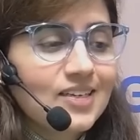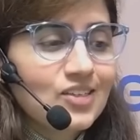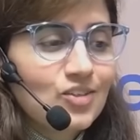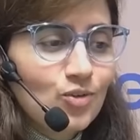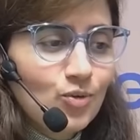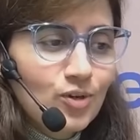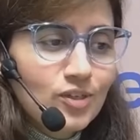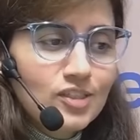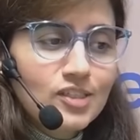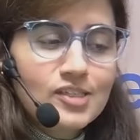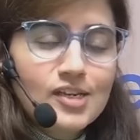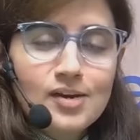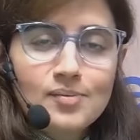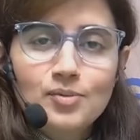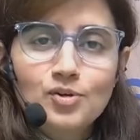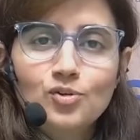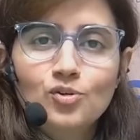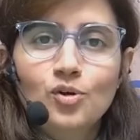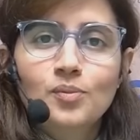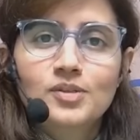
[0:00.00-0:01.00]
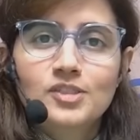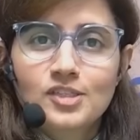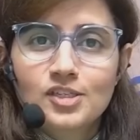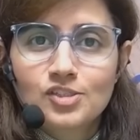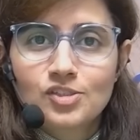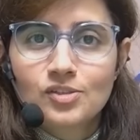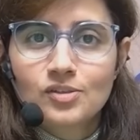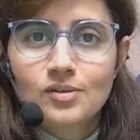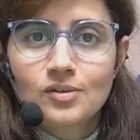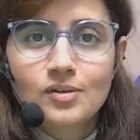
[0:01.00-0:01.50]
So you can just let me know in the comment
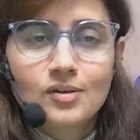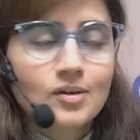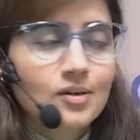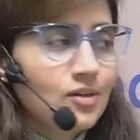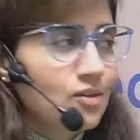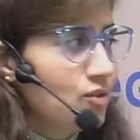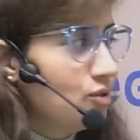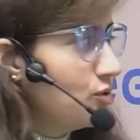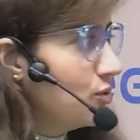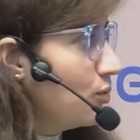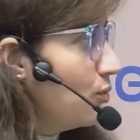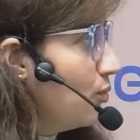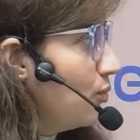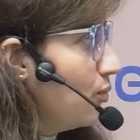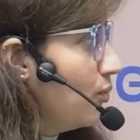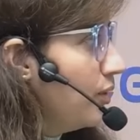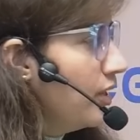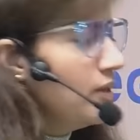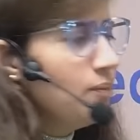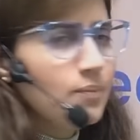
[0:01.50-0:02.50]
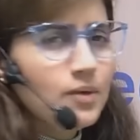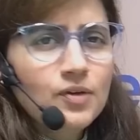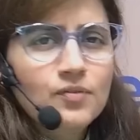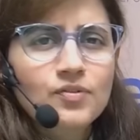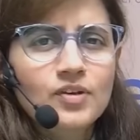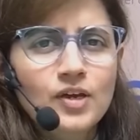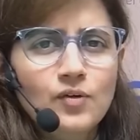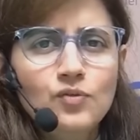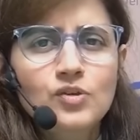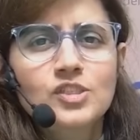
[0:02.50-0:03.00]
section. So in
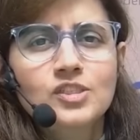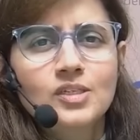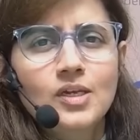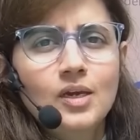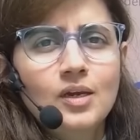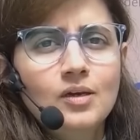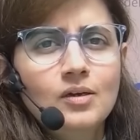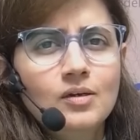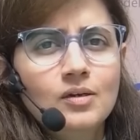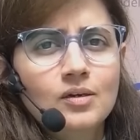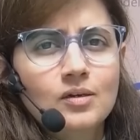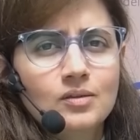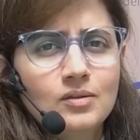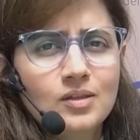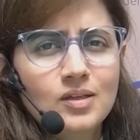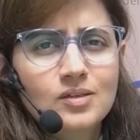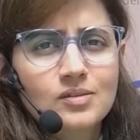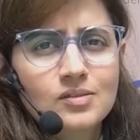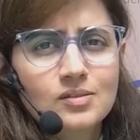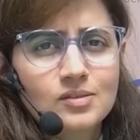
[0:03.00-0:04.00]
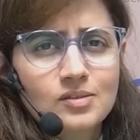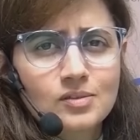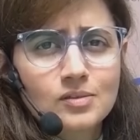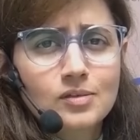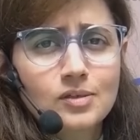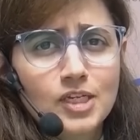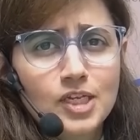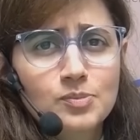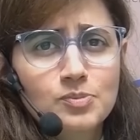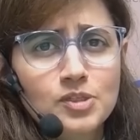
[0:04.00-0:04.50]
brief, can we say it? This
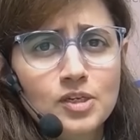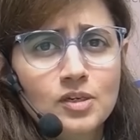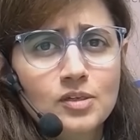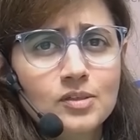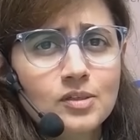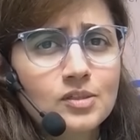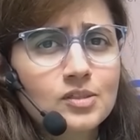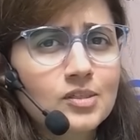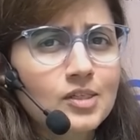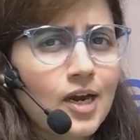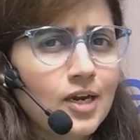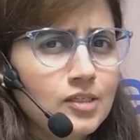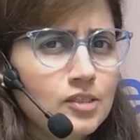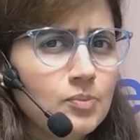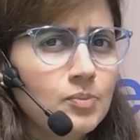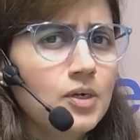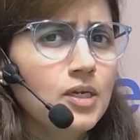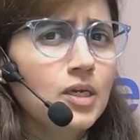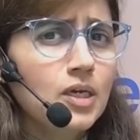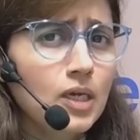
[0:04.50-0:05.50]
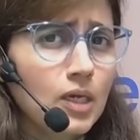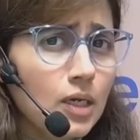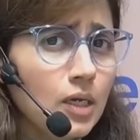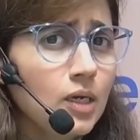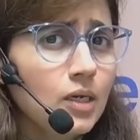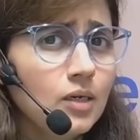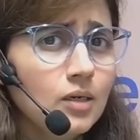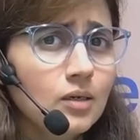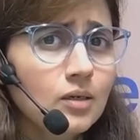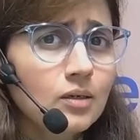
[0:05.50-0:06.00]
DeepSeek is a ChatGPT
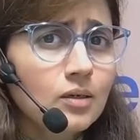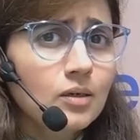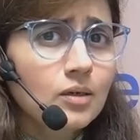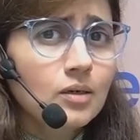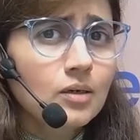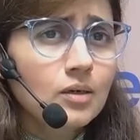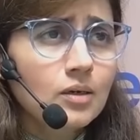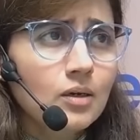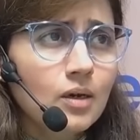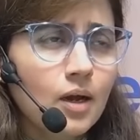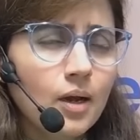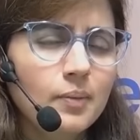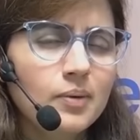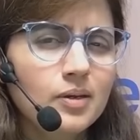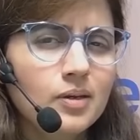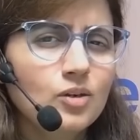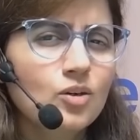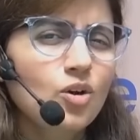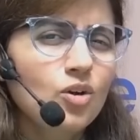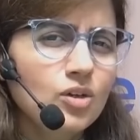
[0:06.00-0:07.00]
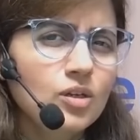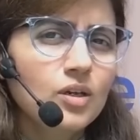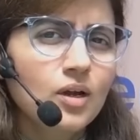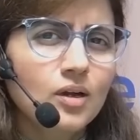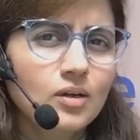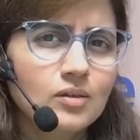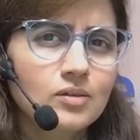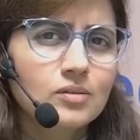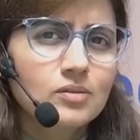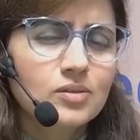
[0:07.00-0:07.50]
killer? I mean, not
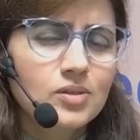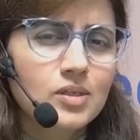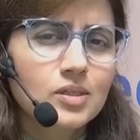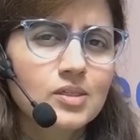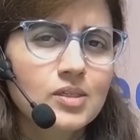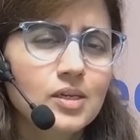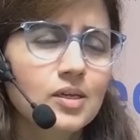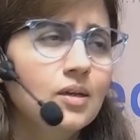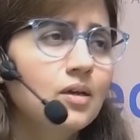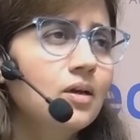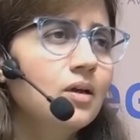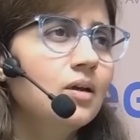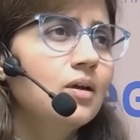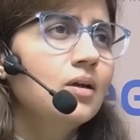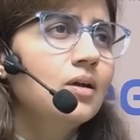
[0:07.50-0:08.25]
yet, seriously.